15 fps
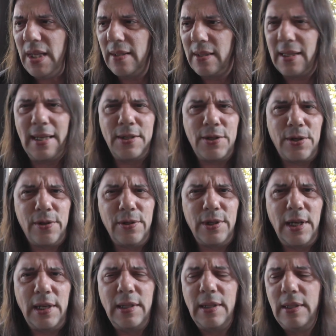Today's
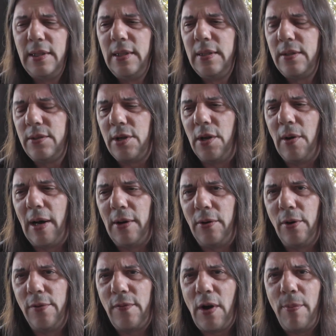Thursday. So I don't
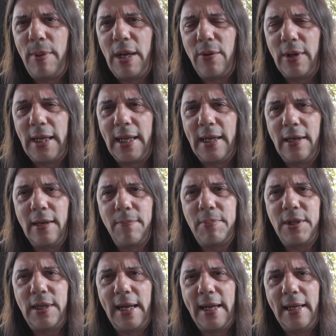know if I'll be able to get it up
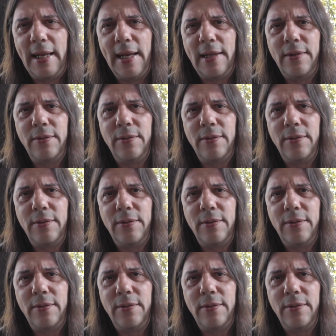today yet,